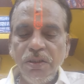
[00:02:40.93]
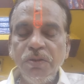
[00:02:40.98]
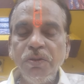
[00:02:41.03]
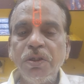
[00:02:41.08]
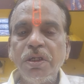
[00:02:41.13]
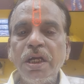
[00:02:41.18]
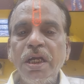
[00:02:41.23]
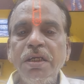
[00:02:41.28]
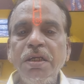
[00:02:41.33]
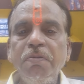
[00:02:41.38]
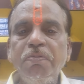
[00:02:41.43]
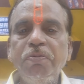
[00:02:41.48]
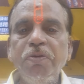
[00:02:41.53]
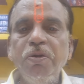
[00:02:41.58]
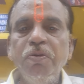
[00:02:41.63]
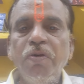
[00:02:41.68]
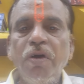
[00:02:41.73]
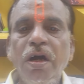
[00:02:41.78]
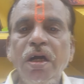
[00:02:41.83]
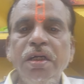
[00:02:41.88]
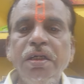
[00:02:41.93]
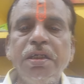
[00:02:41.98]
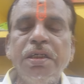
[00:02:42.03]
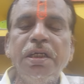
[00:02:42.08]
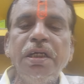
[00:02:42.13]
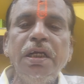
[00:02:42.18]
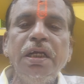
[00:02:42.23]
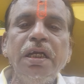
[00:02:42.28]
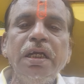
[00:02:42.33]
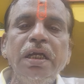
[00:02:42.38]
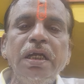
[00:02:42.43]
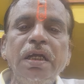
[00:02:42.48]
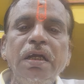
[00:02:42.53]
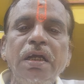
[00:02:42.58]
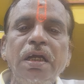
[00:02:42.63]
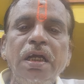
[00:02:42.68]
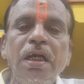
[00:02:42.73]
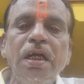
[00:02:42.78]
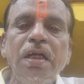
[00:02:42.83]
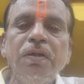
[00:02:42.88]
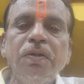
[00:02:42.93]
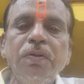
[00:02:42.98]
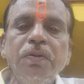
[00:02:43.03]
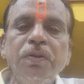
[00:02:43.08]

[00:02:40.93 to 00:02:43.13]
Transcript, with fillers: you can if you want uh, uh,